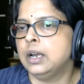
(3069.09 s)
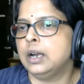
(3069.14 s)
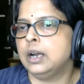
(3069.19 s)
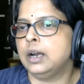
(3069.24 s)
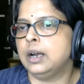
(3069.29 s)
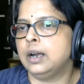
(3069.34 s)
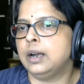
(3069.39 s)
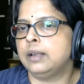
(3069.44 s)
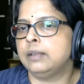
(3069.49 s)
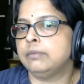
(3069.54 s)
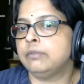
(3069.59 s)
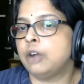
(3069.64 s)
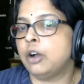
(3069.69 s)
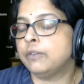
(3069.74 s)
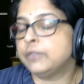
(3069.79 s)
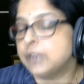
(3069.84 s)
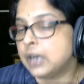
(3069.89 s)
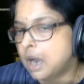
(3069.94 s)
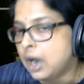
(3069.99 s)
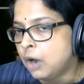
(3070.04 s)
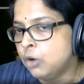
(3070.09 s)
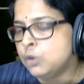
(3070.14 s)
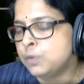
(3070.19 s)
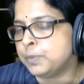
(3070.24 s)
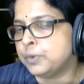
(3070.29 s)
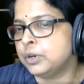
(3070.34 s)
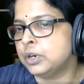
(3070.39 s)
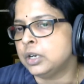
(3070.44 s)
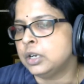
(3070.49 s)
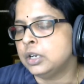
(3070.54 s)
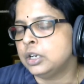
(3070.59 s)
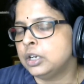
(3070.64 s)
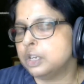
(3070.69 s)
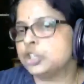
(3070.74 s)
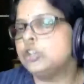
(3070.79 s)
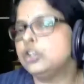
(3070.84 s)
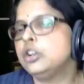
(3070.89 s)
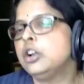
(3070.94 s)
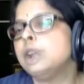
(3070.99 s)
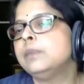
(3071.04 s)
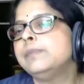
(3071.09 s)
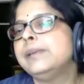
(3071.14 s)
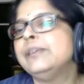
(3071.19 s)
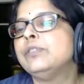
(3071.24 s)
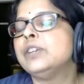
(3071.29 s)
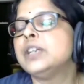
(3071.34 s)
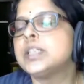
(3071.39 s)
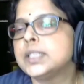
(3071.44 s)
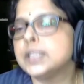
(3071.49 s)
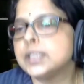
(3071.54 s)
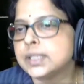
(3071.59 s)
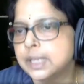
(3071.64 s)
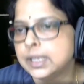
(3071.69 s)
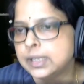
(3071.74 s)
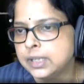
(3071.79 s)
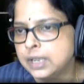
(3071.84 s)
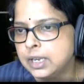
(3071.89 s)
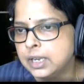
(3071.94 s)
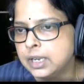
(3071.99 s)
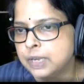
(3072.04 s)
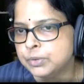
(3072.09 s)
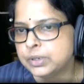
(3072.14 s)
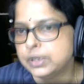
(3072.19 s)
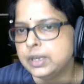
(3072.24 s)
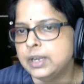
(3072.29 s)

of the output should not be worse than the input.